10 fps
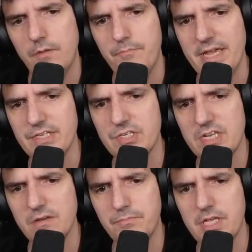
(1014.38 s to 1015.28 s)
Base
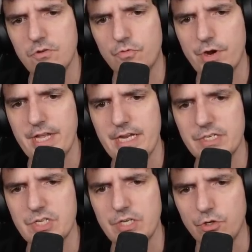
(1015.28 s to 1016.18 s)
EMP
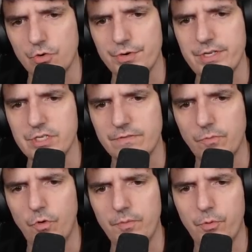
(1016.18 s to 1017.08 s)
radius increased
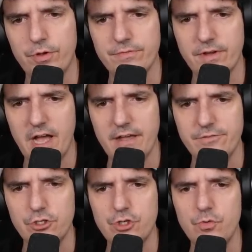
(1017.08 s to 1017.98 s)
from 1.5
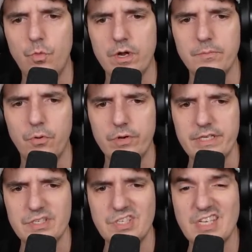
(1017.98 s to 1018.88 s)
to
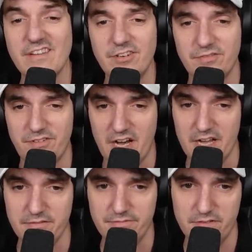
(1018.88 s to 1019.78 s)

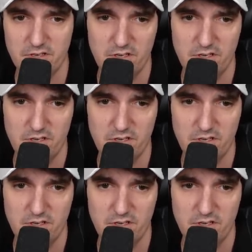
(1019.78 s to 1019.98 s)
1.75.